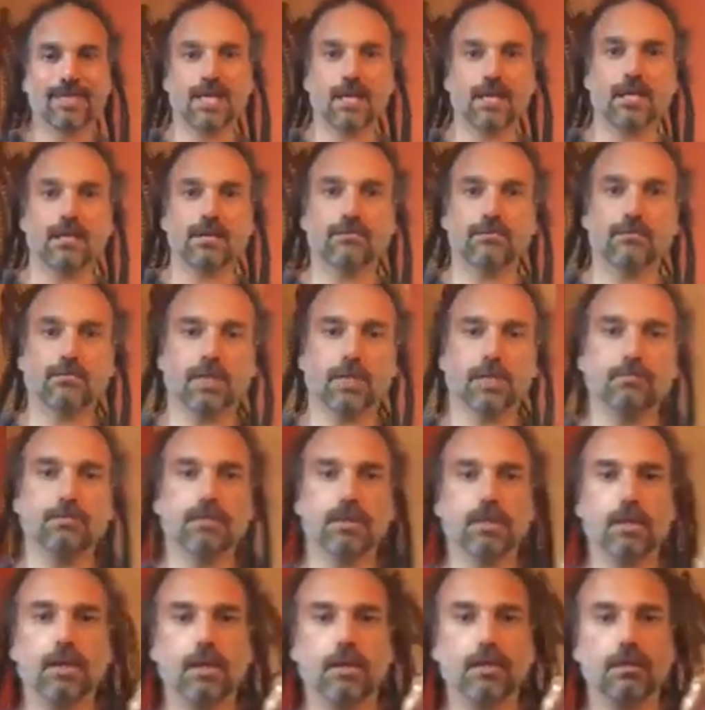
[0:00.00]
Hey everybody,
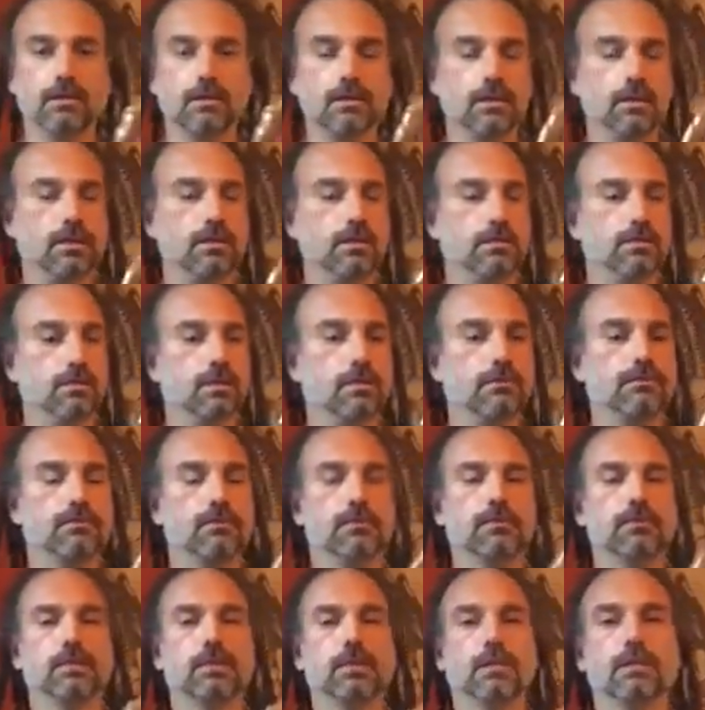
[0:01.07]
Miguel, Singing Tree
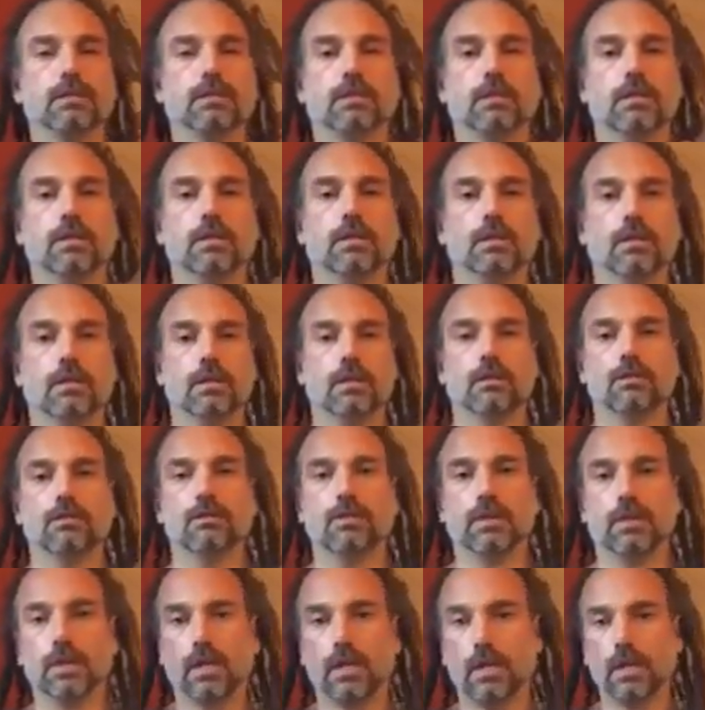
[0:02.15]
Flutes here.
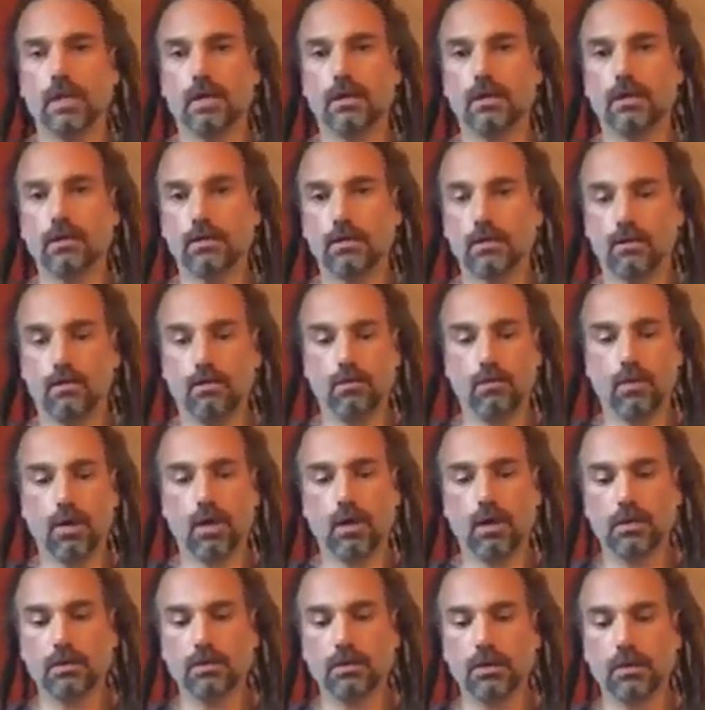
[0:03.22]
We got here a
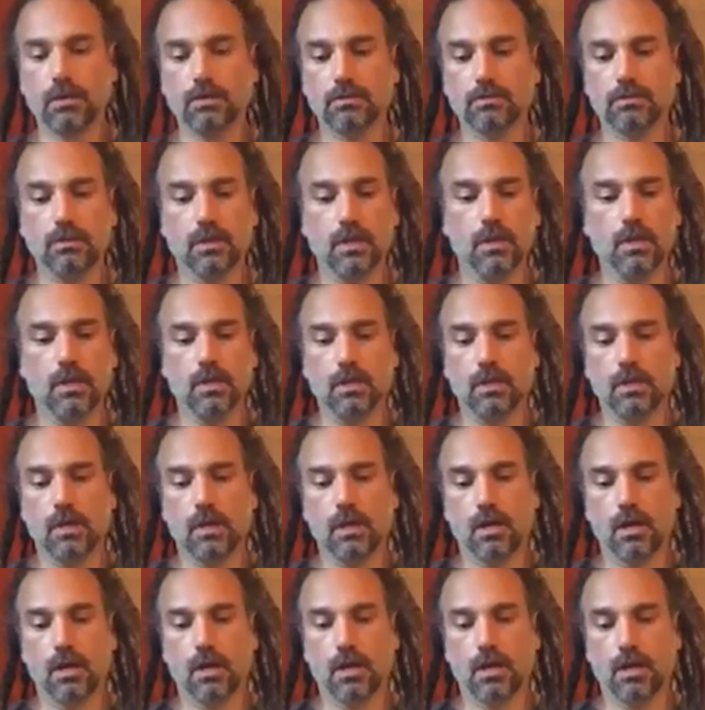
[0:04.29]
walnut
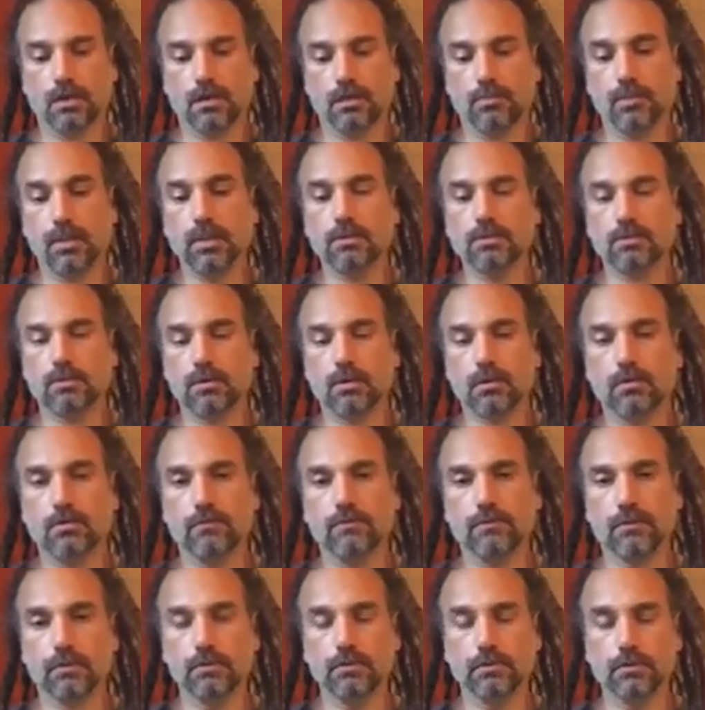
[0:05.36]
split drone
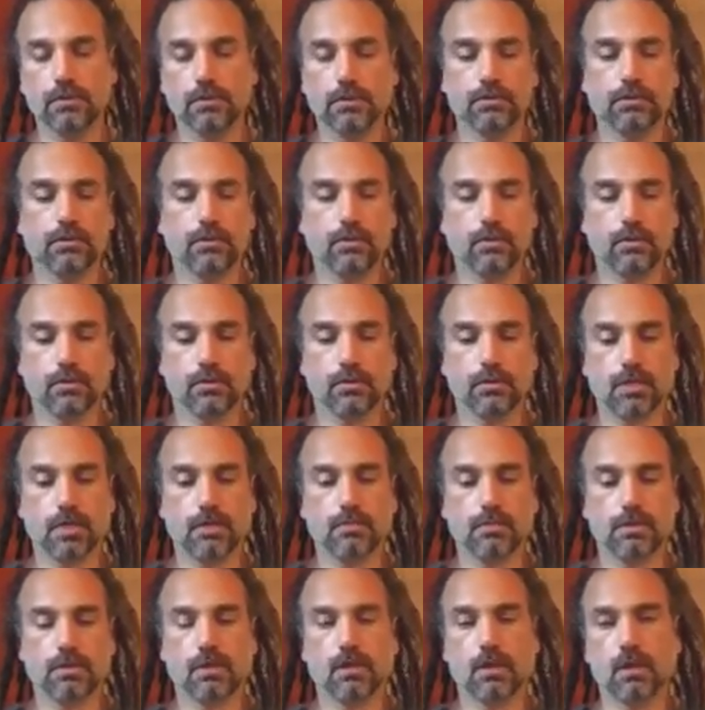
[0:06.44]
flute, or
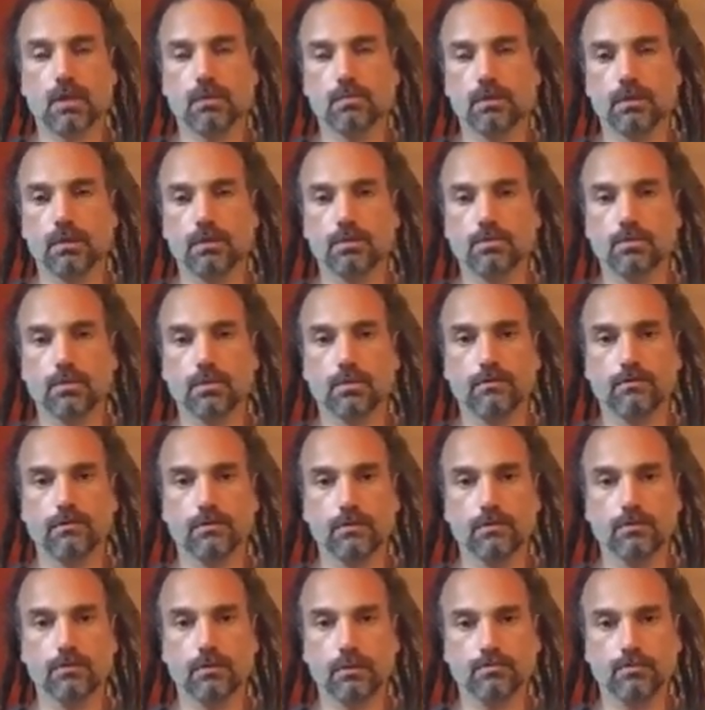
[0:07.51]
same as a harmony drone
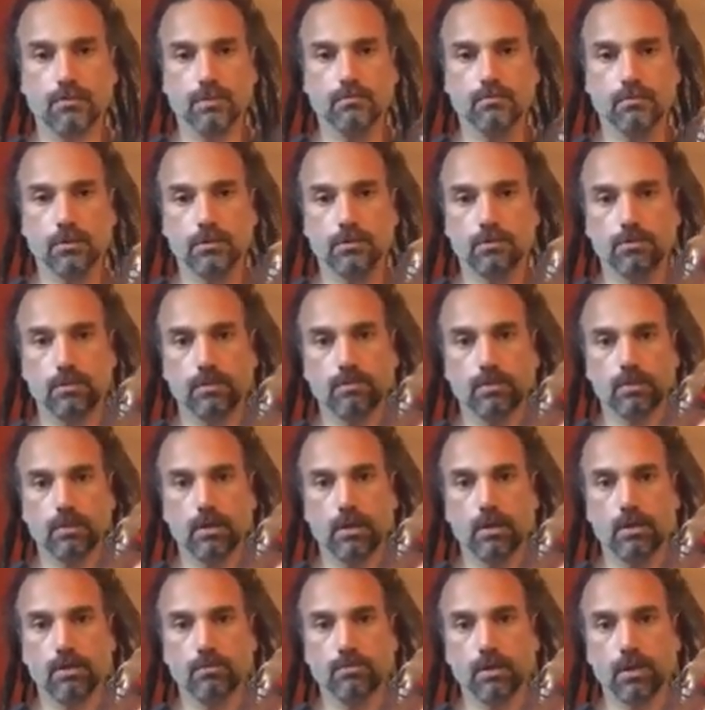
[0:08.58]
flute, what most people
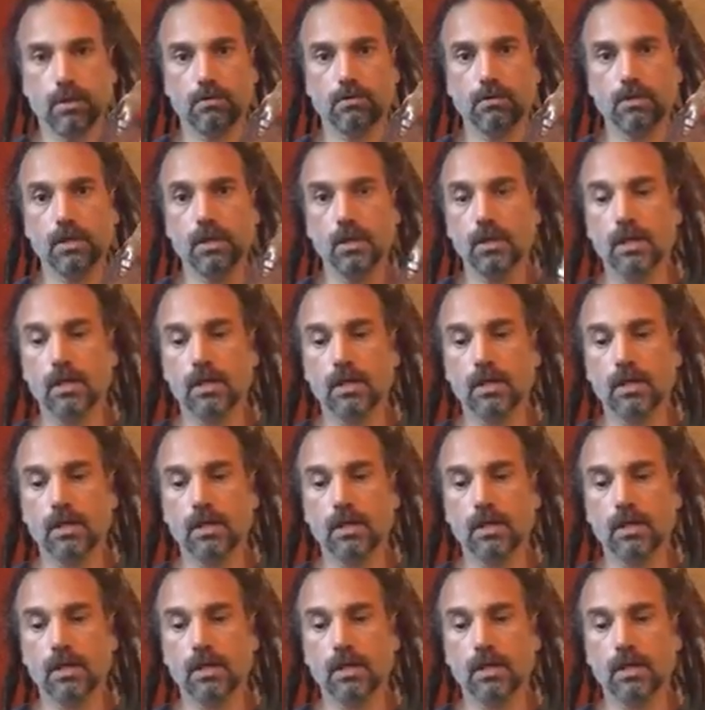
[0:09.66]
call it probably.